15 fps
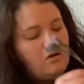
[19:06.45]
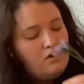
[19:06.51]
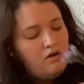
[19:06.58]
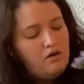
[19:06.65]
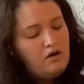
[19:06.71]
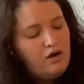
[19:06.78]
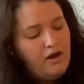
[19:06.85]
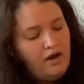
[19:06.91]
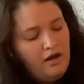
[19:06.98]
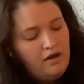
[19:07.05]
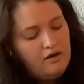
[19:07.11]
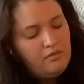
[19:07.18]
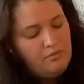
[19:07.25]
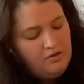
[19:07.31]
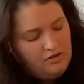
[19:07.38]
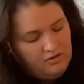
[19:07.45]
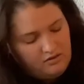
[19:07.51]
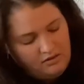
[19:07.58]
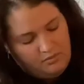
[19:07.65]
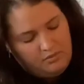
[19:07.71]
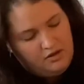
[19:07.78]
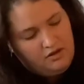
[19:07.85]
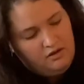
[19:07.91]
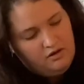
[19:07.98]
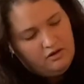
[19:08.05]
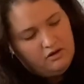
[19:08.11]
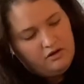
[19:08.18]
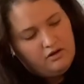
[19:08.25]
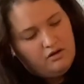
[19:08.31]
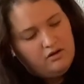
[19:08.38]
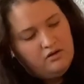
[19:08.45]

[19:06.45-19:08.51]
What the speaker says: I'll add a piece up here.